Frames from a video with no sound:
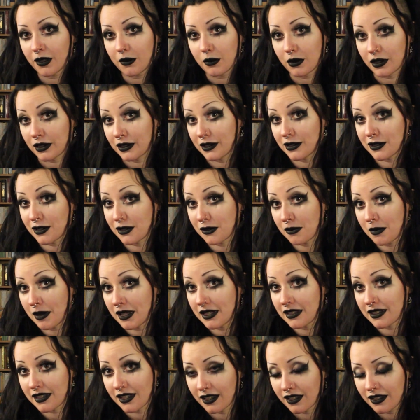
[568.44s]
little
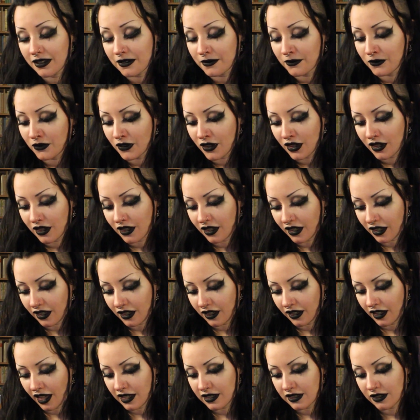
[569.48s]
suspense here,
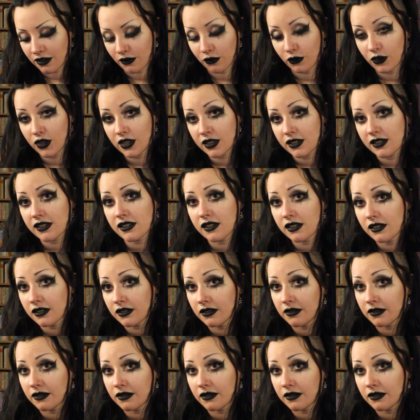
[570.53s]
out of this